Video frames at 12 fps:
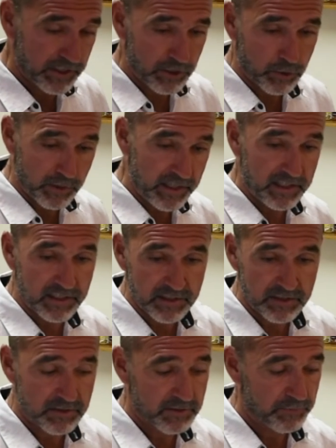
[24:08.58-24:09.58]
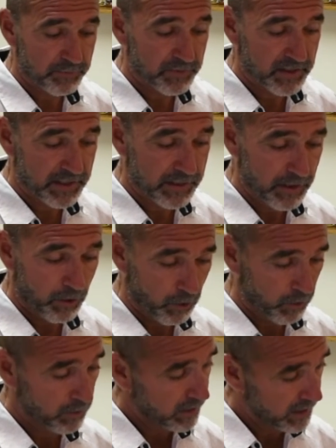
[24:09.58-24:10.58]
ingredients
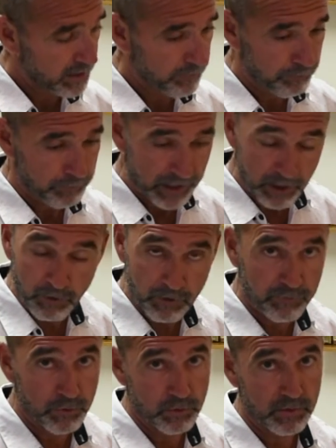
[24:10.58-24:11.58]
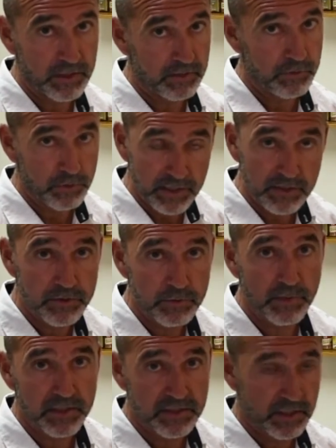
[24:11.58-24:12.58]
are kind of powerful if you get too
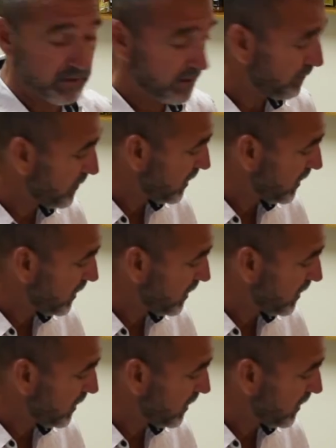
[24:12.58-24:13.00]
much of it.